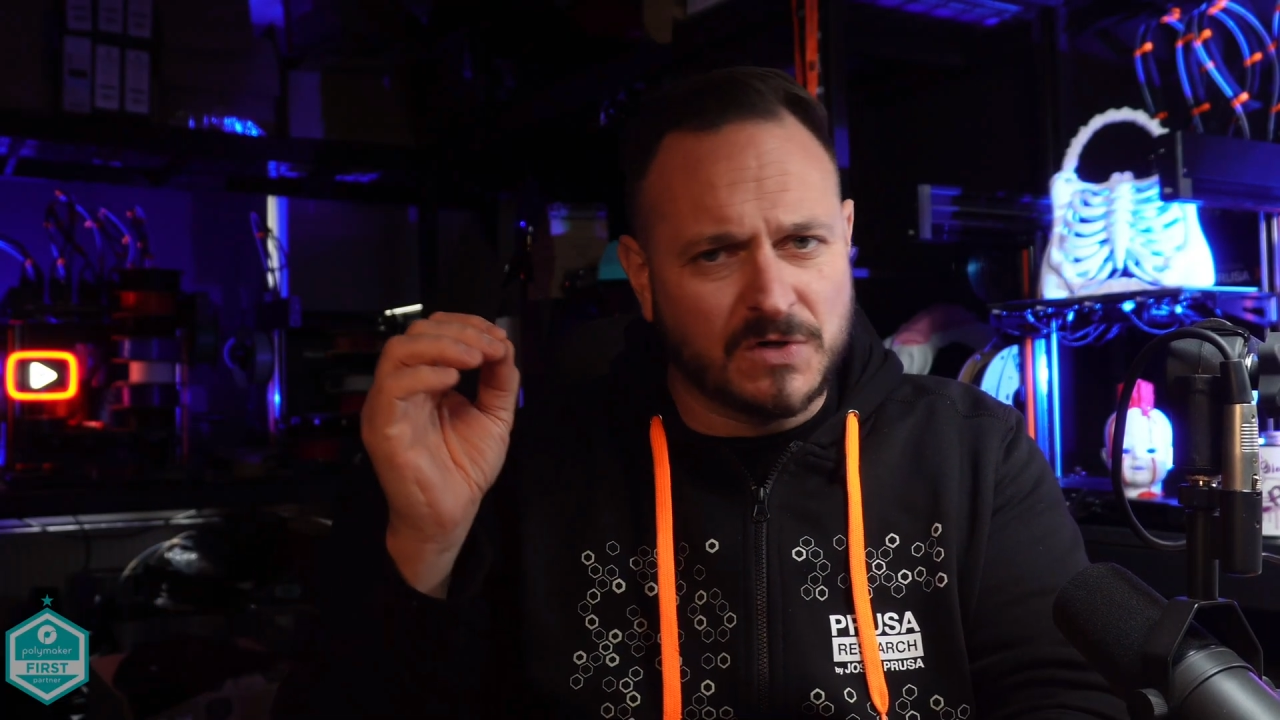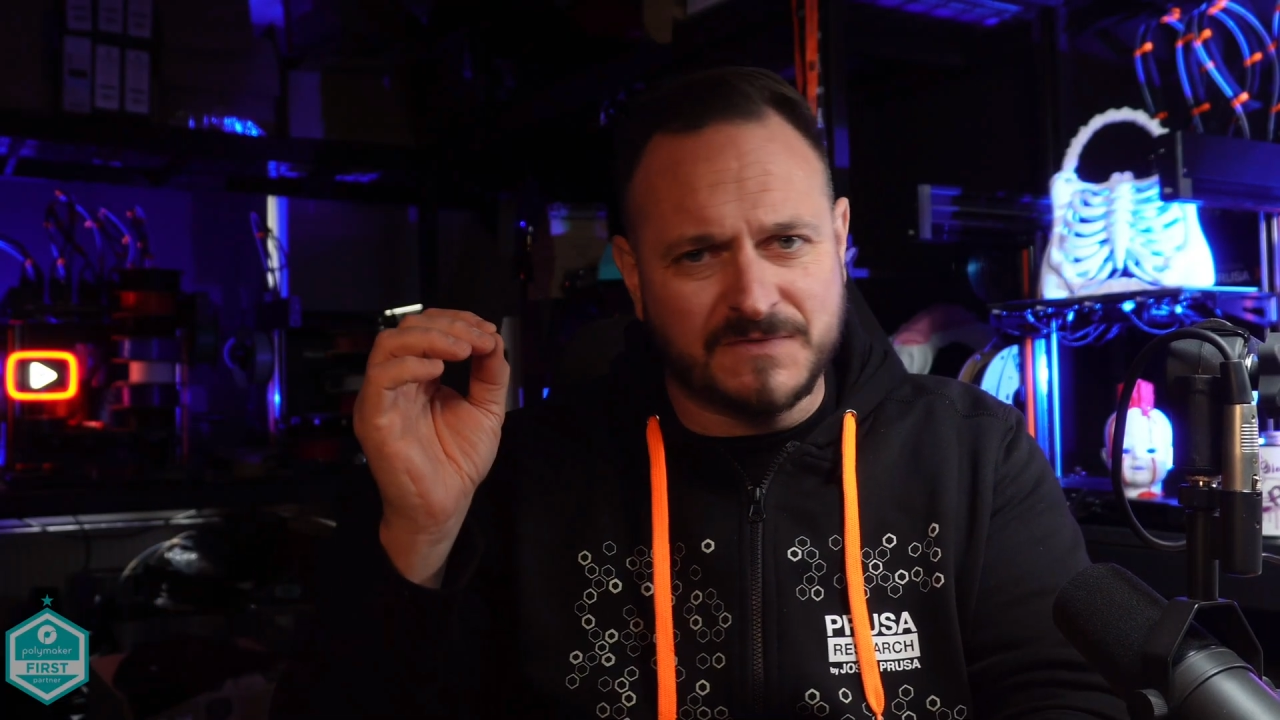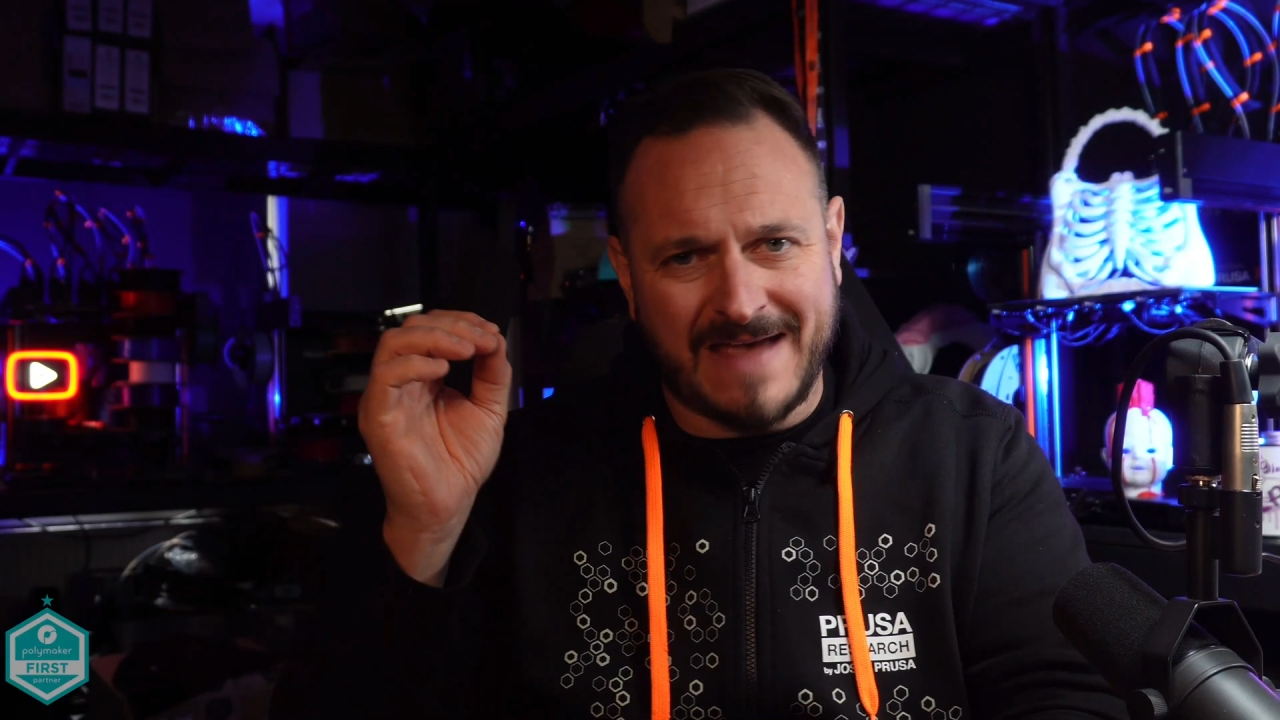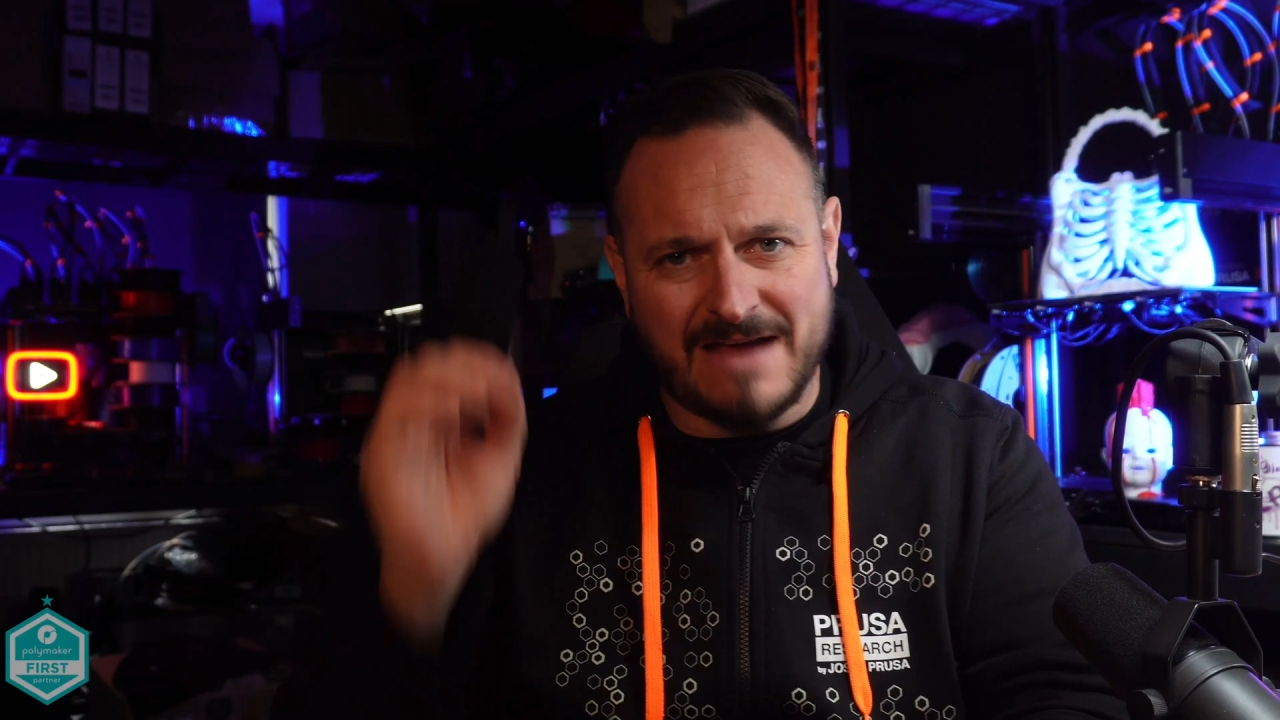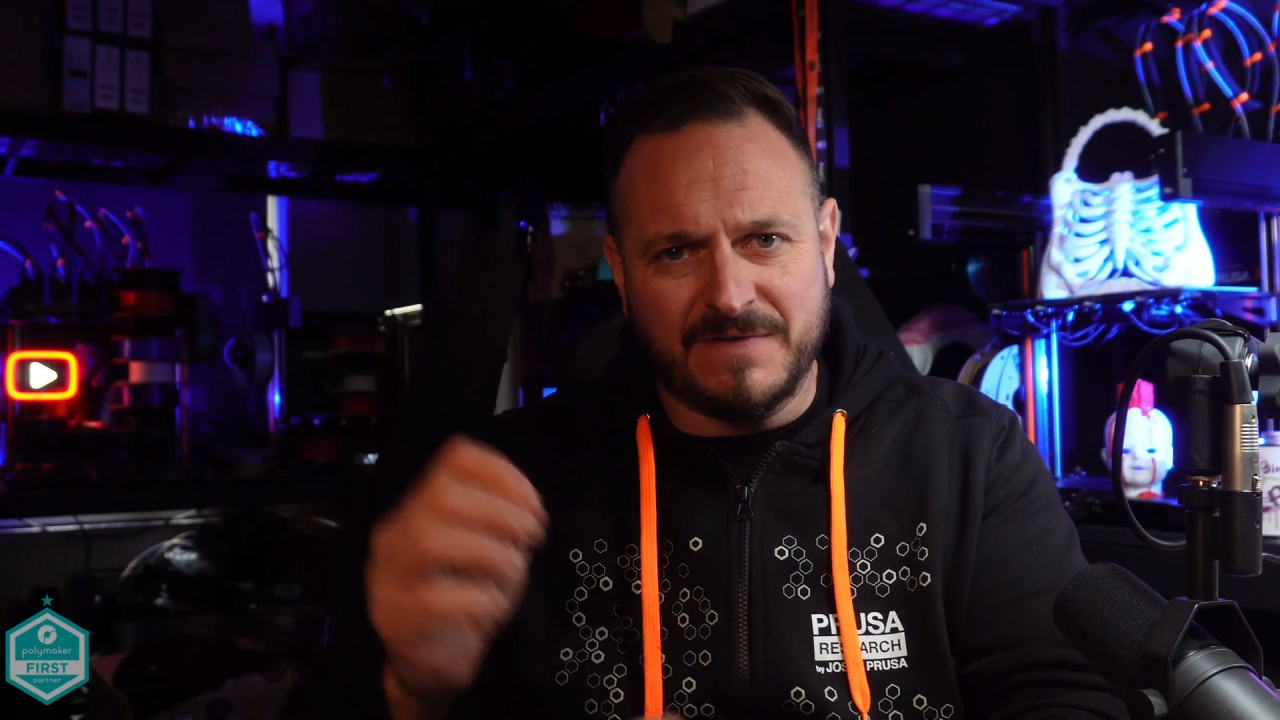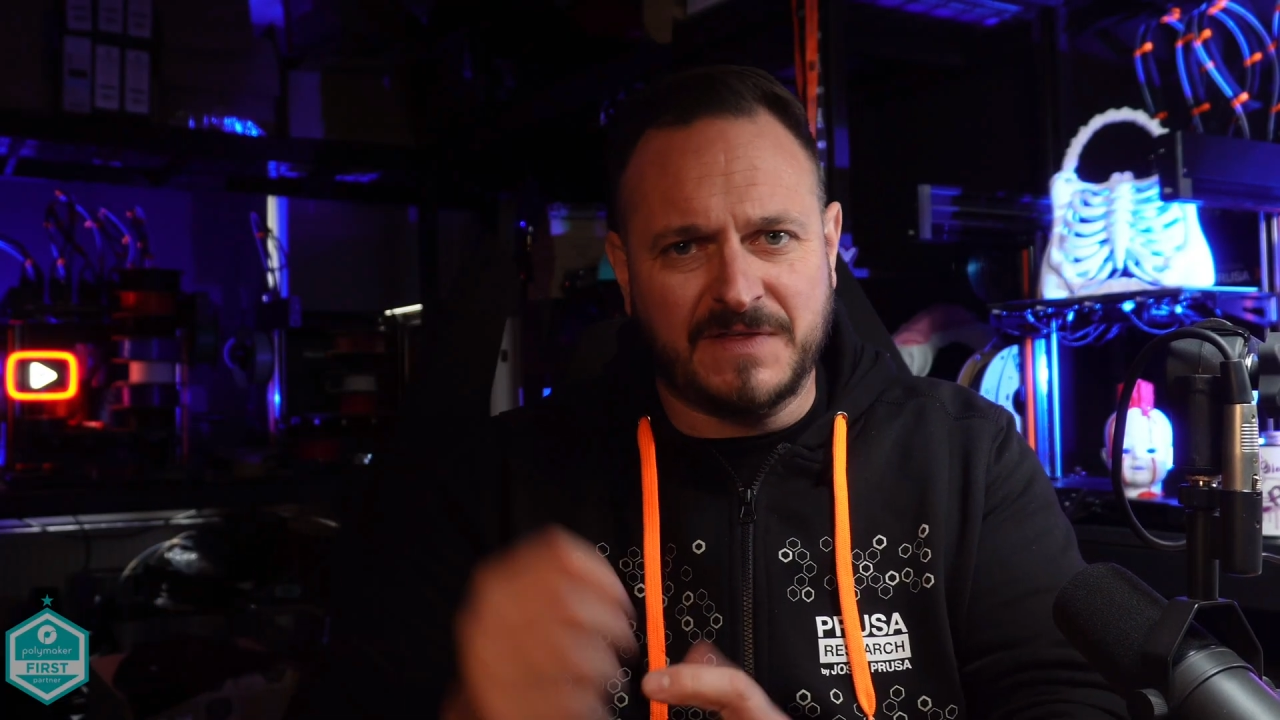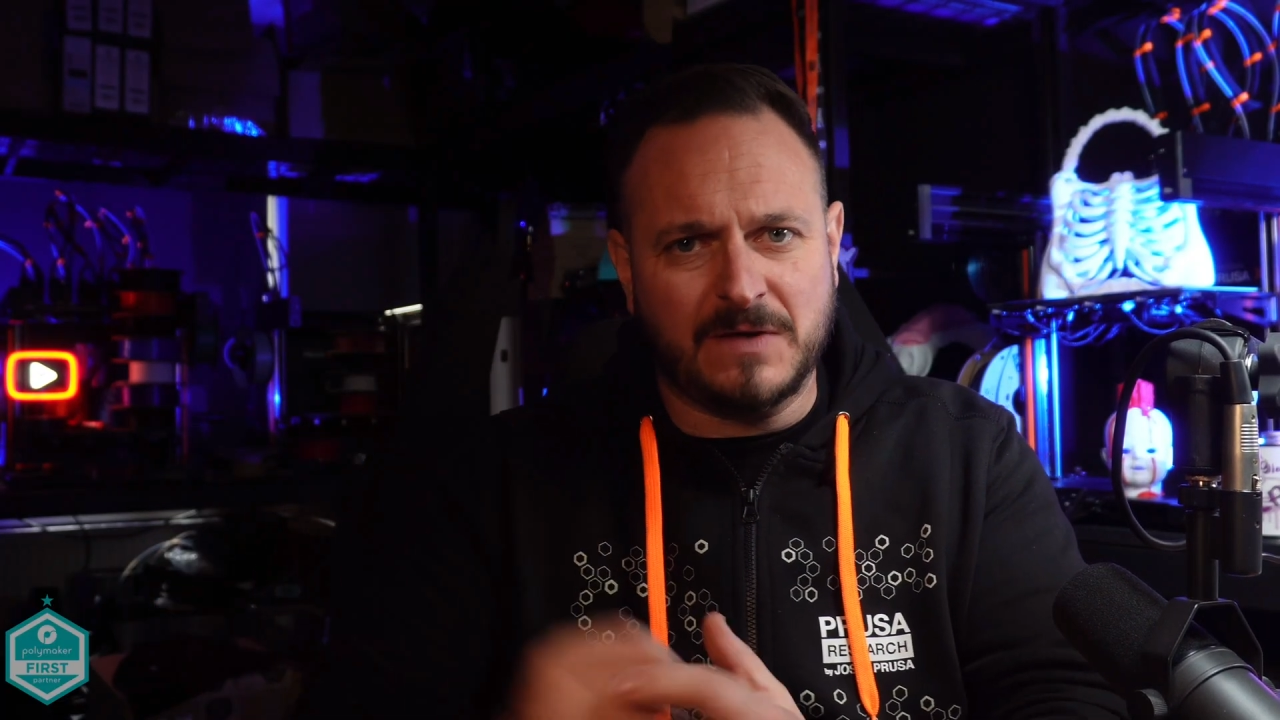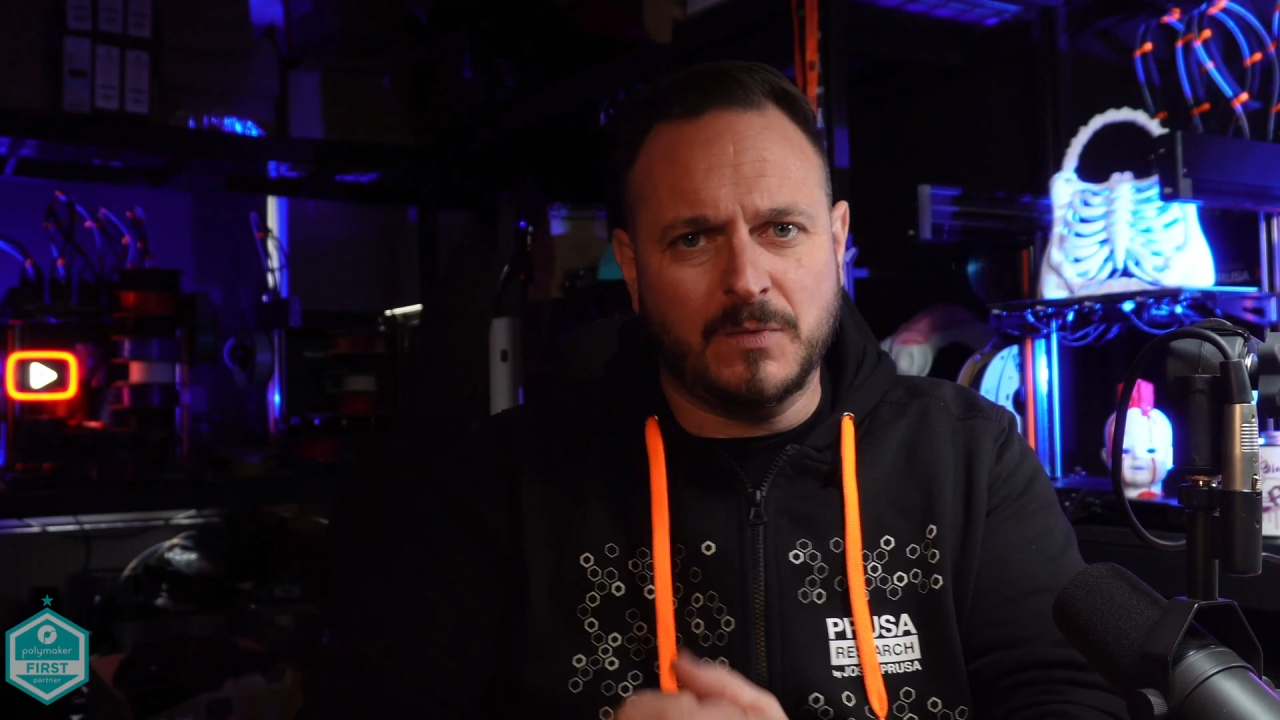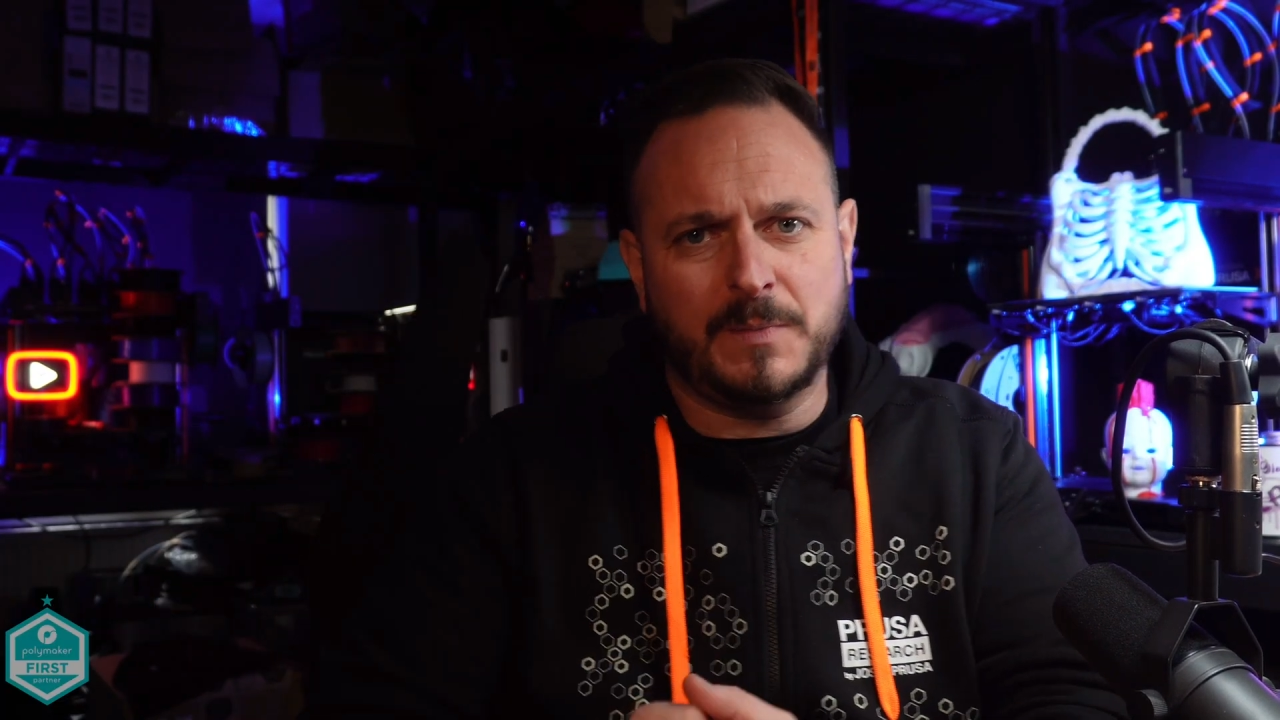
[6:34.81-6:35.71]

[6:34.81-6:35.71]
for everything will